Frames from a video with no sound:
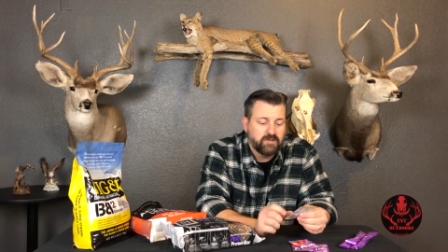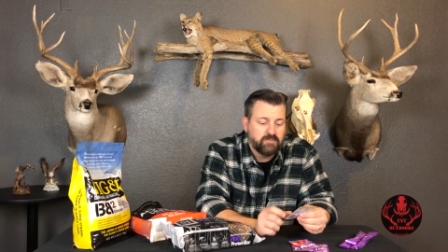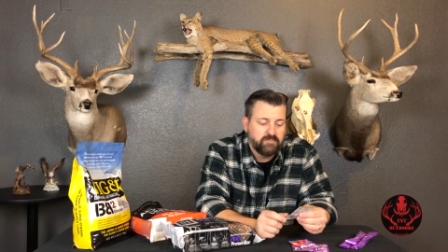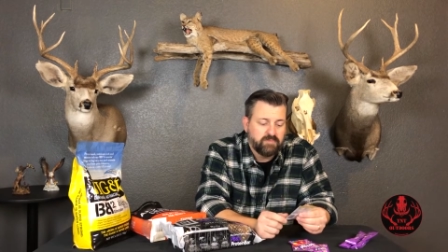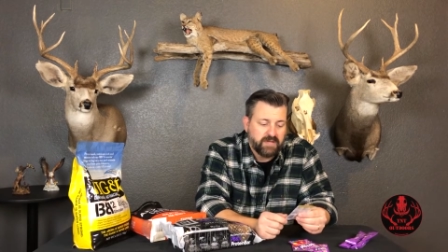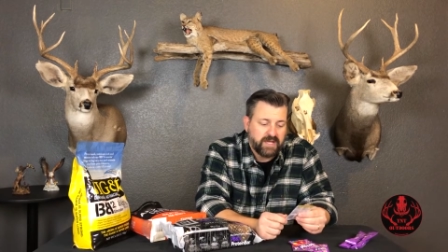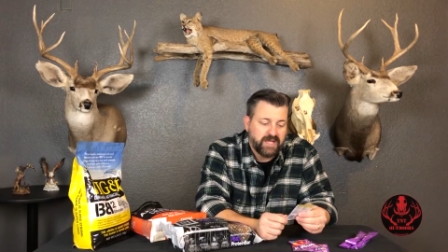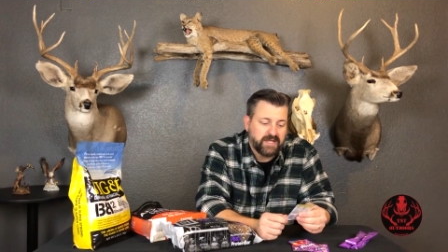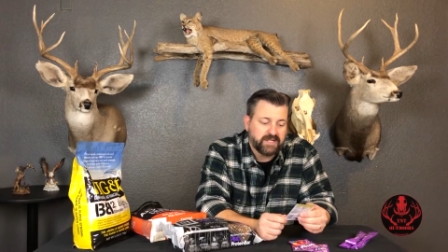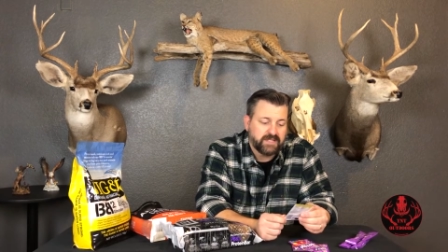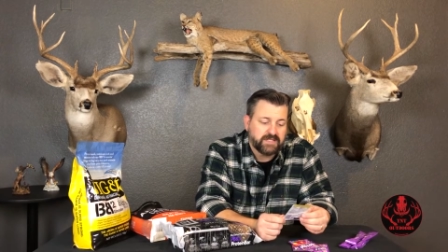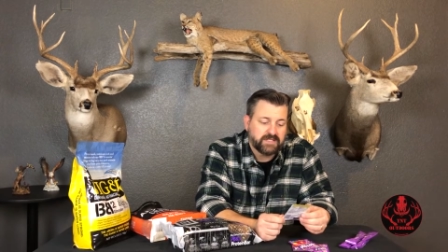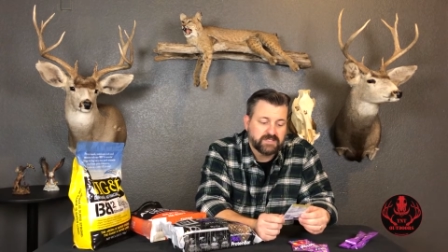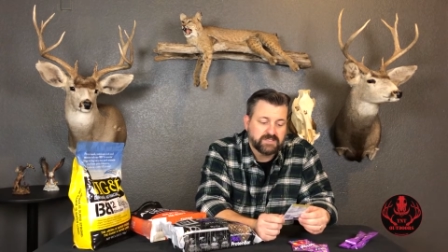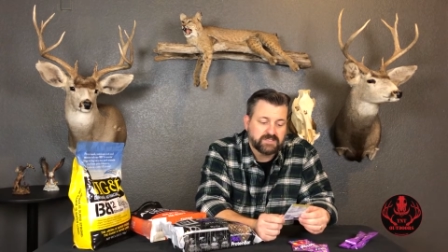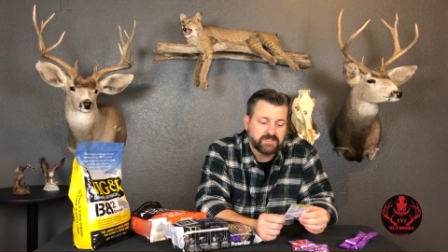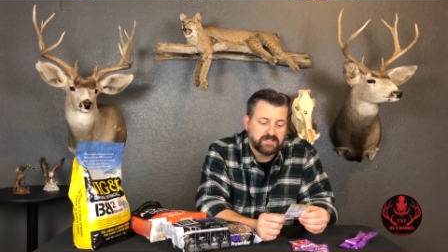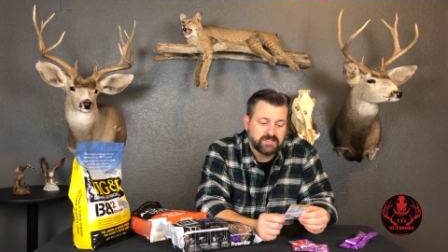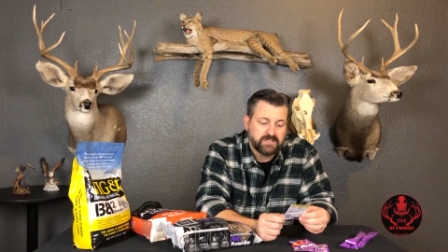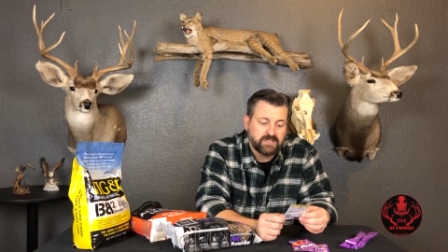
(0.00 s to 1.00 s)

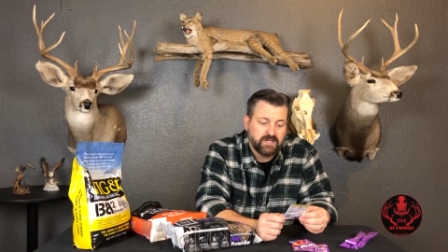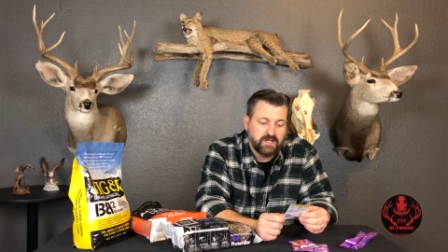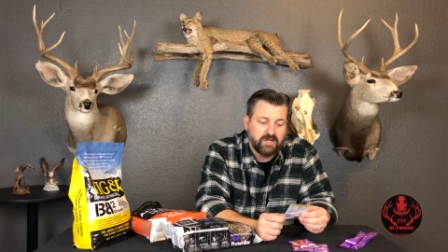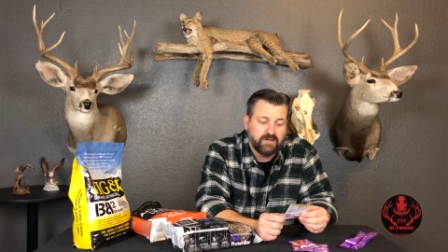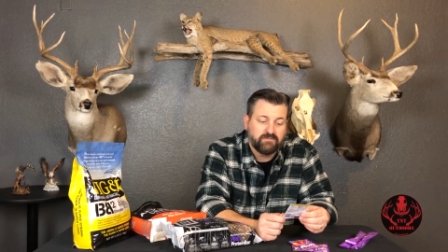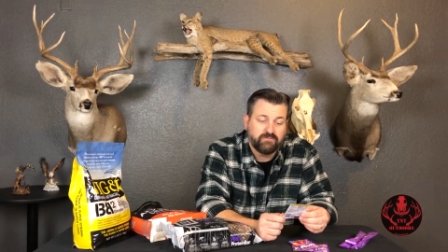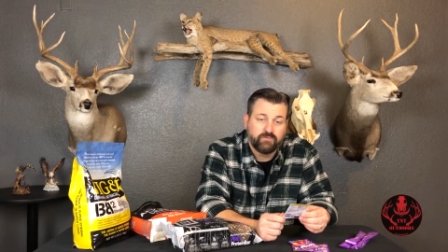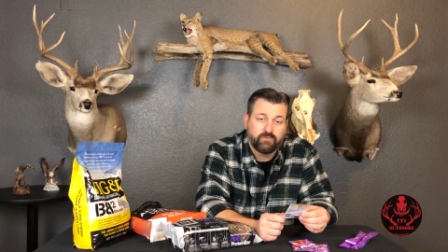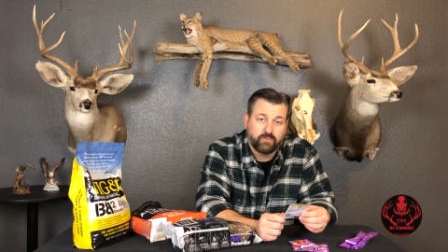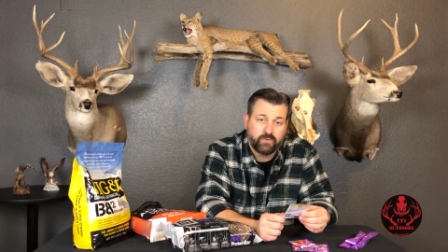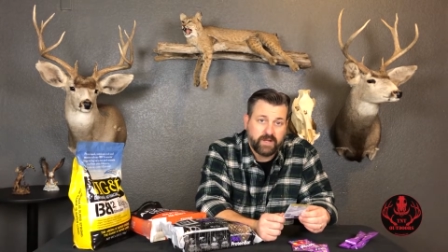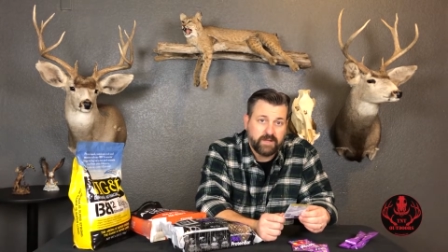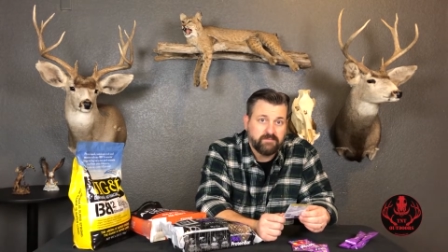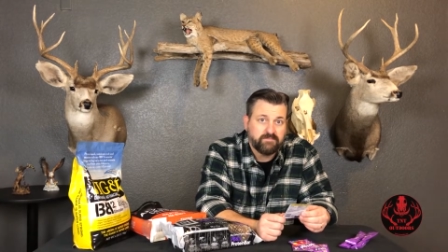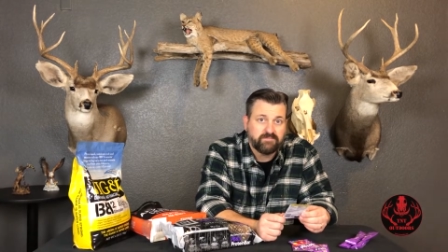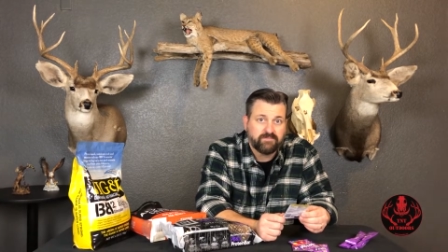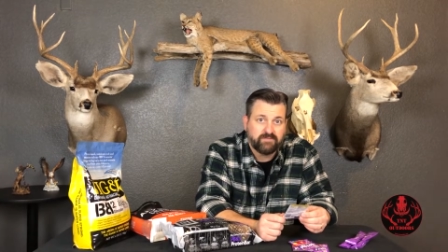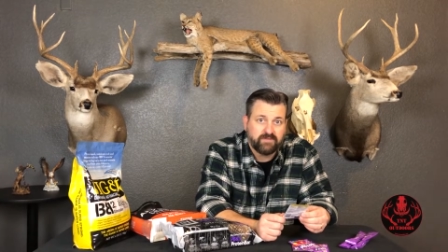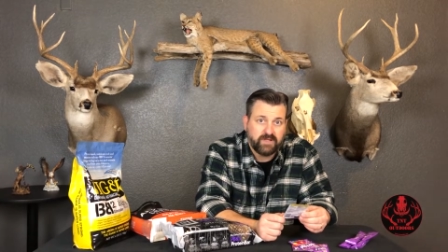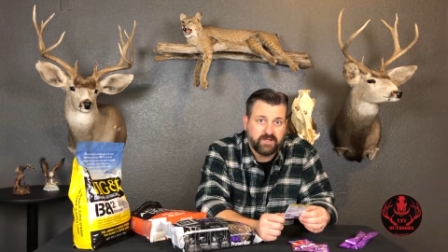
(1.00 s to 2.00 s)
packets of
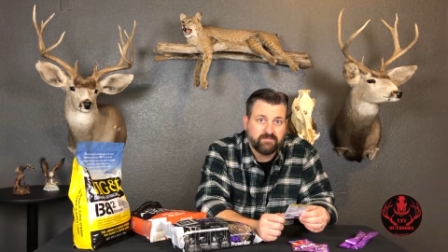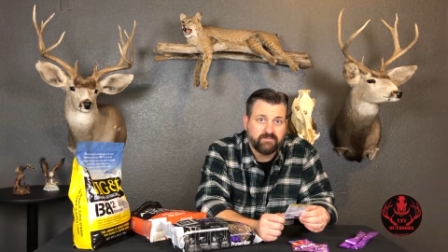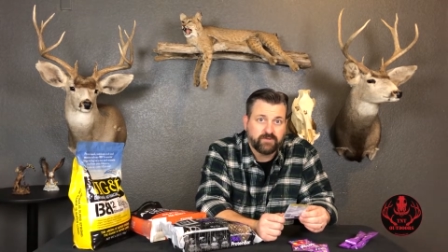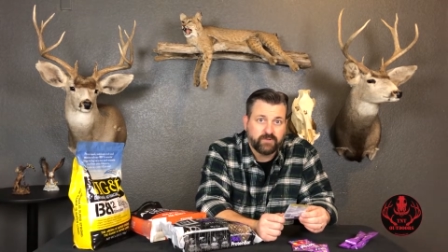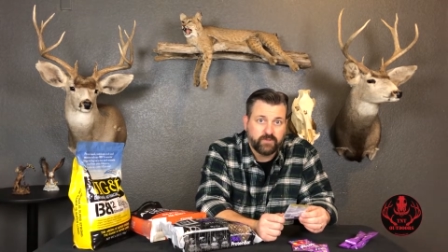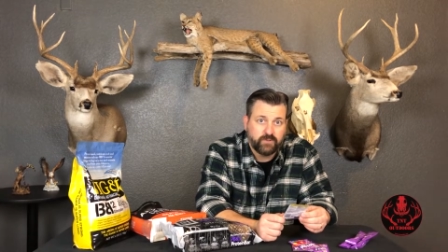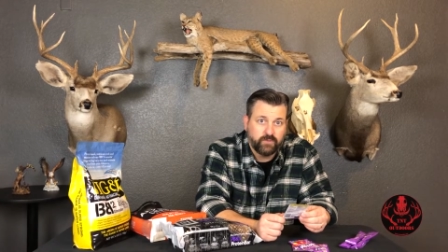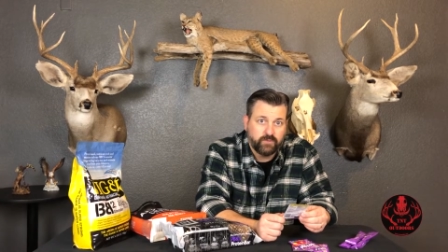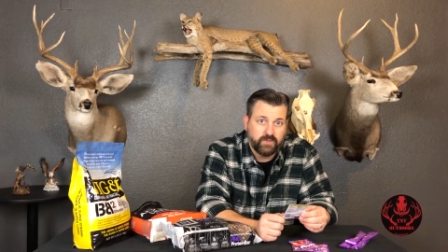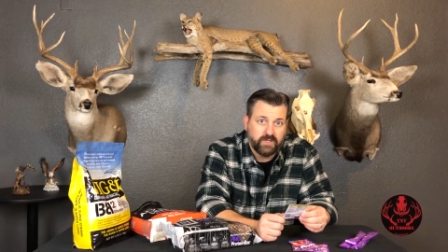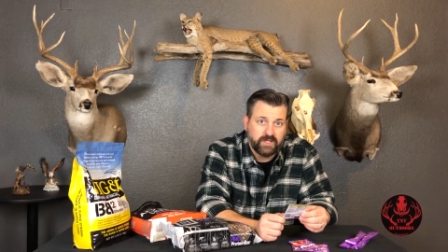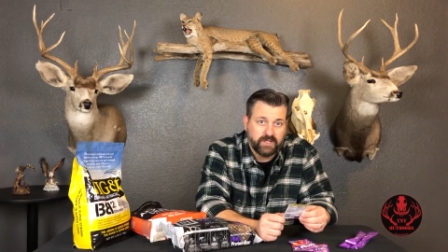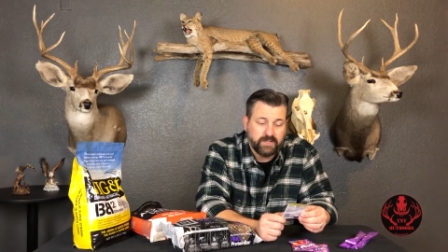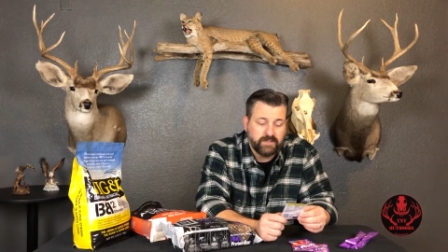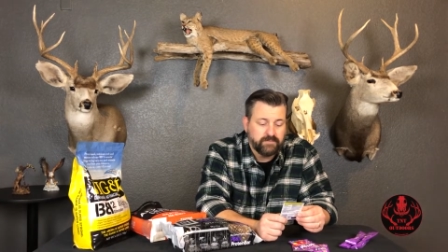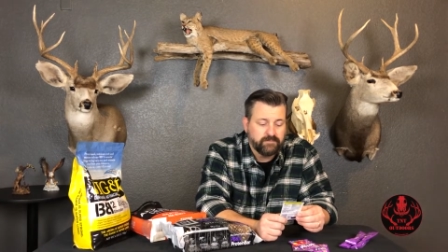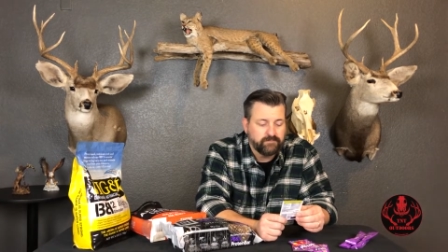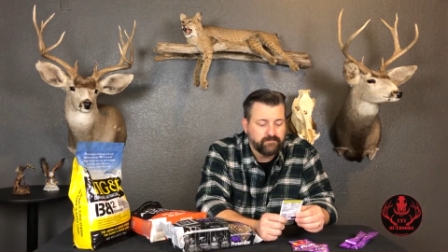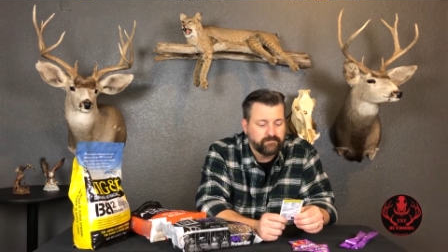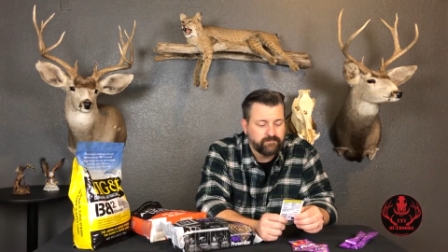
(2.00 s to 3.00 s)
grape flavored
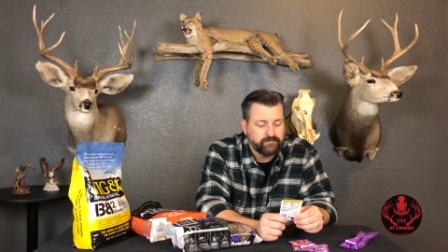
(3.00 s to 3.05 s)
Kool-Aid.